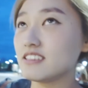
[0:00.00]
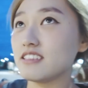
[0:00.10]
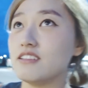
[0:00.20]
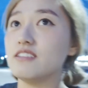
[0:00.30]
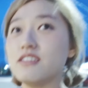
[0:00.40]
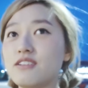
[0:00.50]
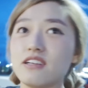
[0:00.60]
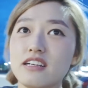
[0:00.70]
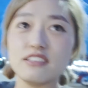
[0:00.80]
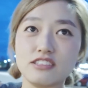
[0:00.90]
So we're
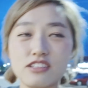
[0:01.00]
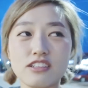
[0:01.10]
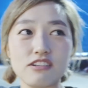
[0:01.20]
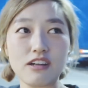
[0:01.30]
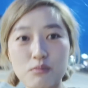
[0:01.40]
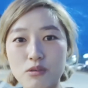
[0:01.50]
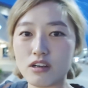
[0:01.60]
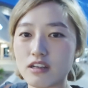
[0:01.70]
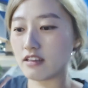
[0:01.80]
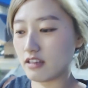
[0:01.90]
gonna just look around
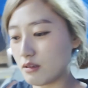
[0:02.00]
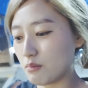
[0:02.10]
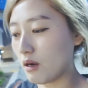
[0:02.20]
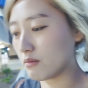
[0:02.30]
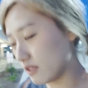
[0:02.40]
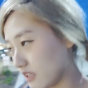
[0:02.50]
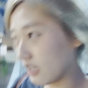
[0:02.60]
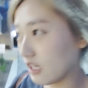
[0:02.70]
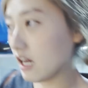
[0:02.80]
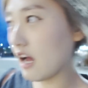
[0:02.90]
more and then
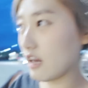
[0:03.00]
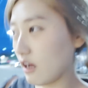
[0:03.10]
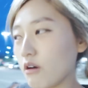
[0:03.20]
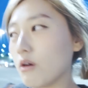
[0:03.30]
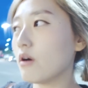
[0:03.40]
probably head out.